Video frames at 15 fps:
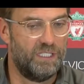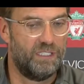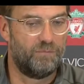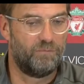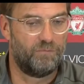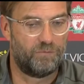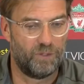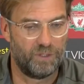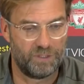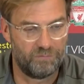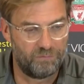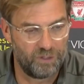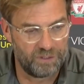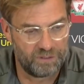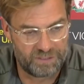um, for
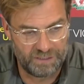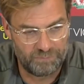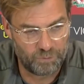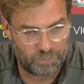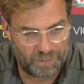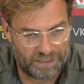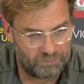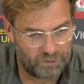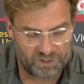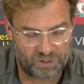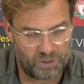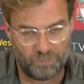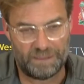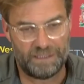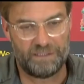the for the team who played
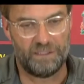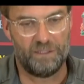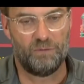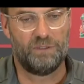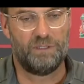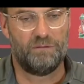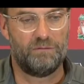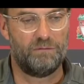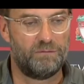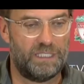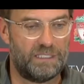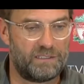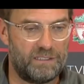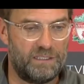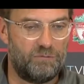was completely only
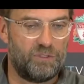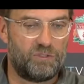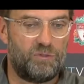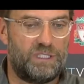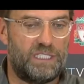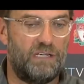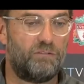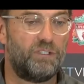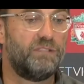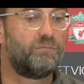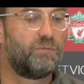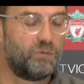yesterday was recovery.